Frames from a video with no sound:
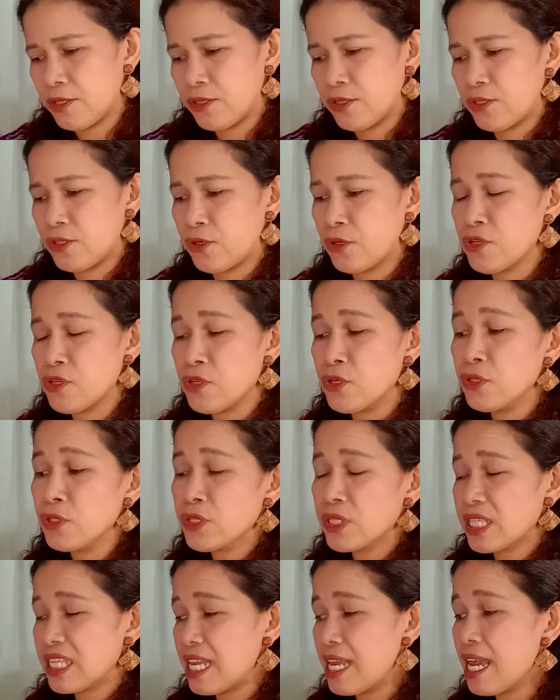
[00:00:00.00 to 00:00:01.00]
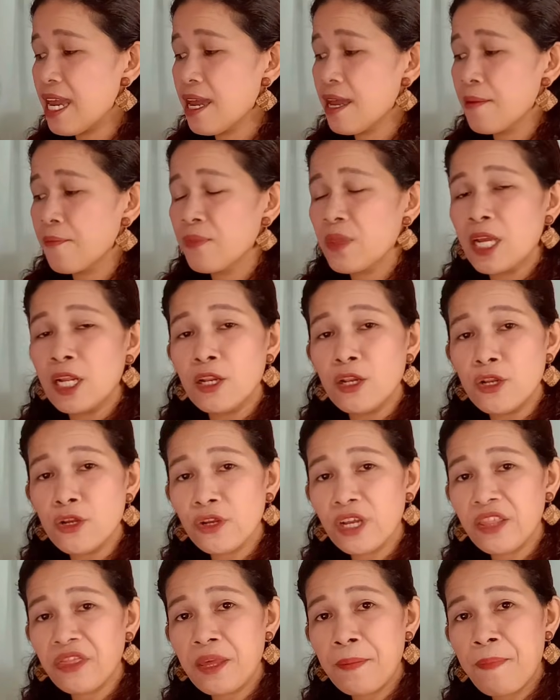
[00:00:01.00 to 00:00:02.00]
So you see,
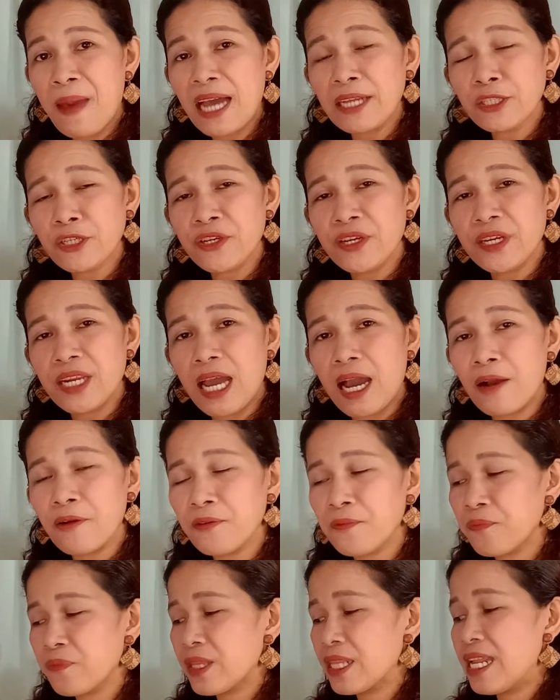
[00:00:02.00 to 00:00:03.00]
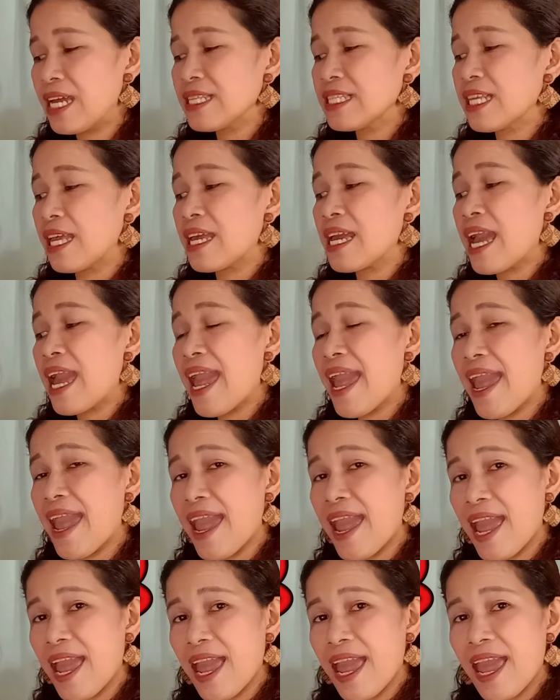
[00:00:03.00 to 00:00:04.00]
look at the pattern now. Let's say
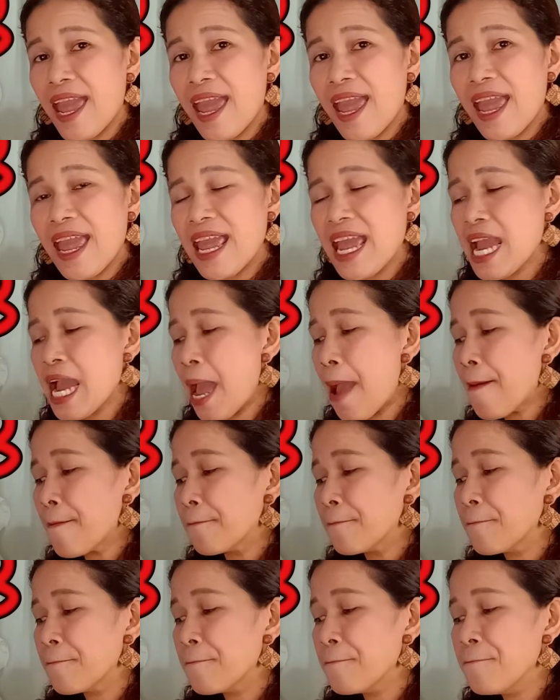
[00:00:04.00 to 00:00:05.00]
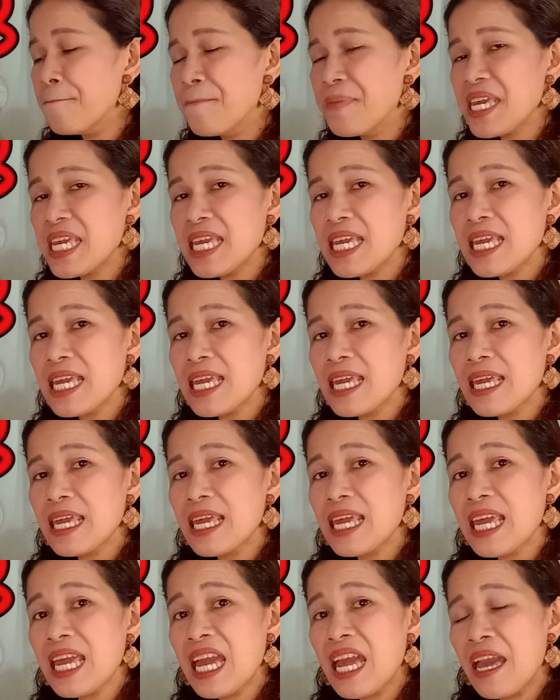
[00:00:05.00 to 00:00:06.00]
A,
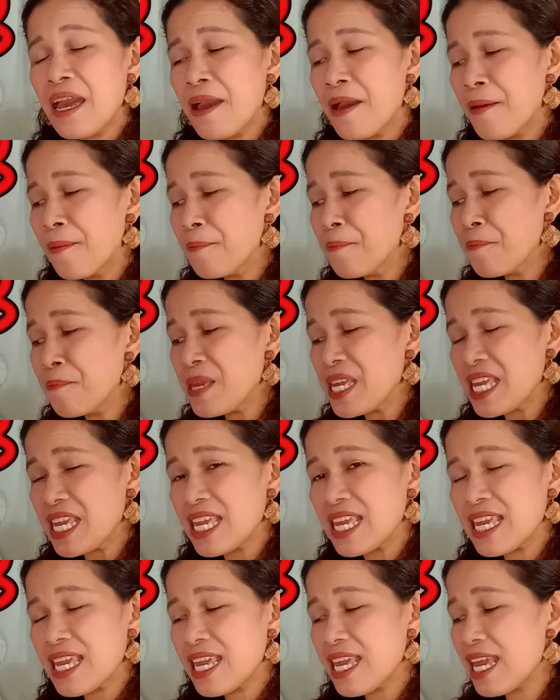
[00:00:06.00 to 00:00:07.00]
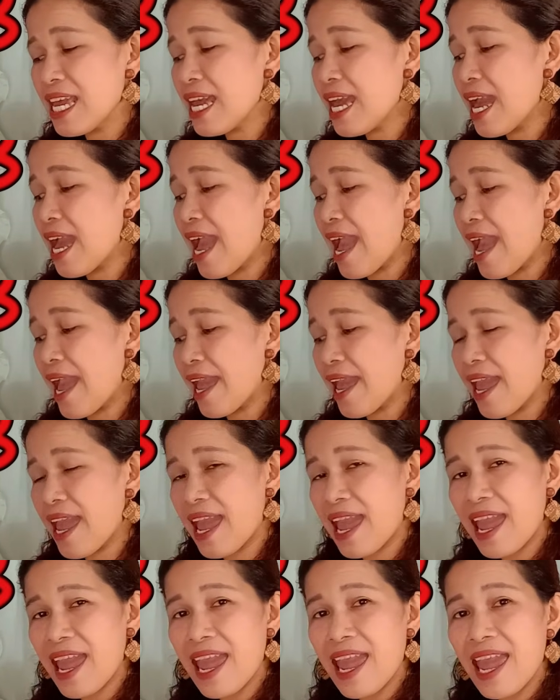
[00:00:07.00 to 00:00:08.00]
B, B,
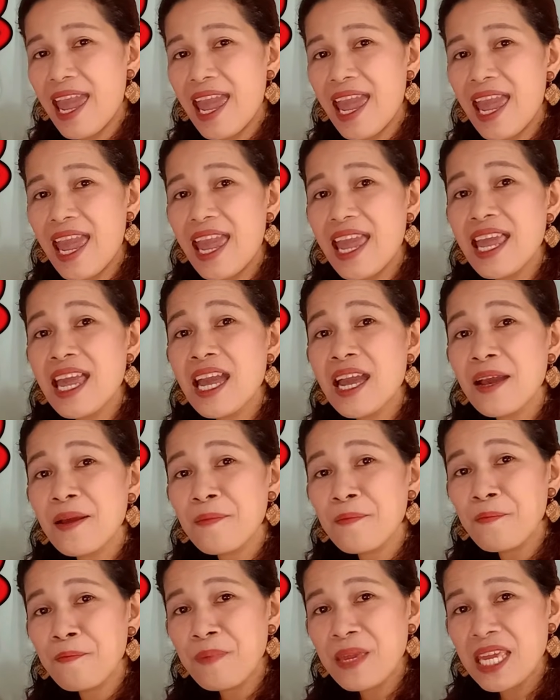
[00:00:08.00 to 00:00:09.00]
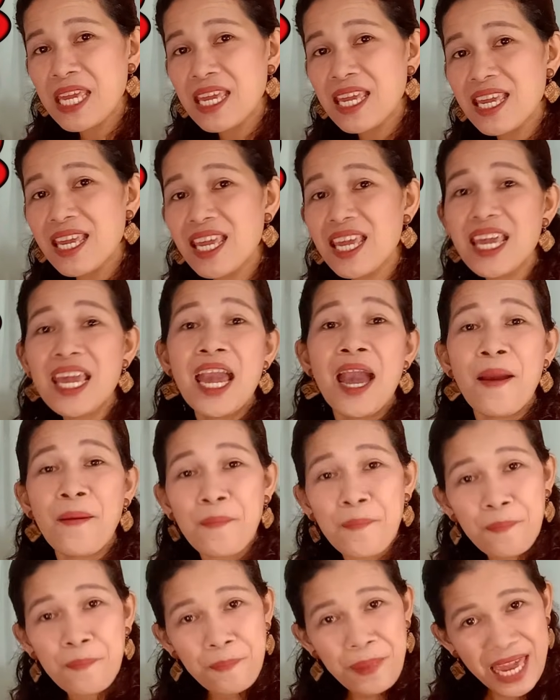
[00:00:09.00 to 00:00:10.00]
A, B,
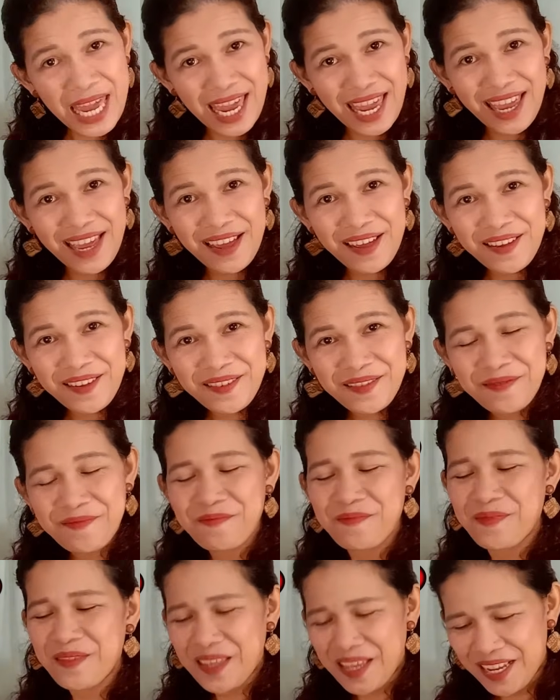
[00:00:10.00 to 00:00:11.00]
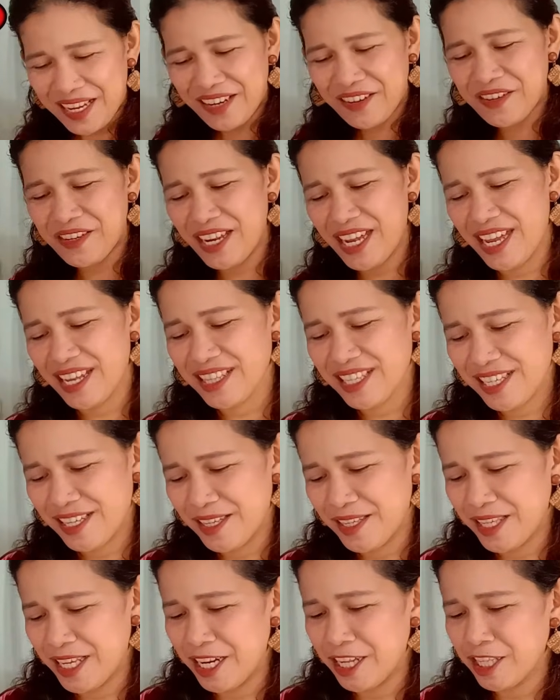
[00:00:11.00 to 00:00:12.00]
B. Great.
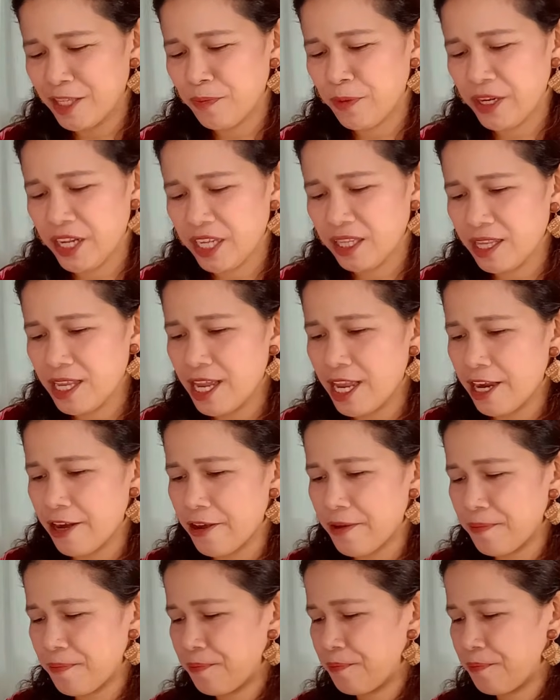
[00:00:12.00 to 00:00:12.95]
So let's put it here.